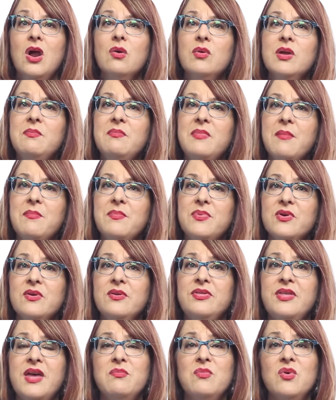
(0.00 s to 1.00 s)

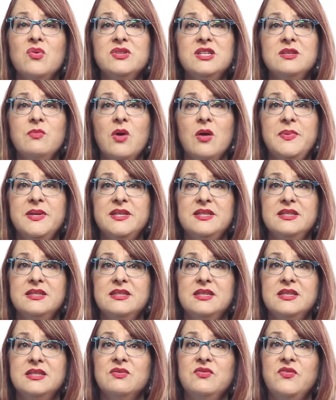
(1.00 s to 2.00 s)
Remember that most small
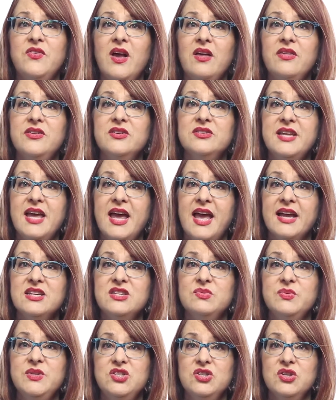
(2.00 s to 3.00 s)
businesses file their
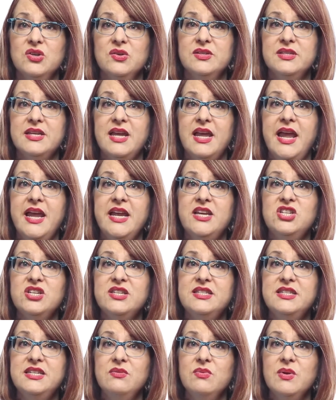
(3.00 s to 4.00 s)
tax returns,
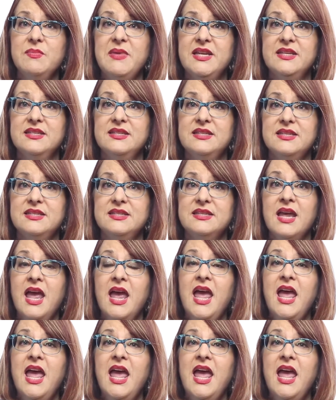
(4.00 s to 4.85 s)
HST remittances,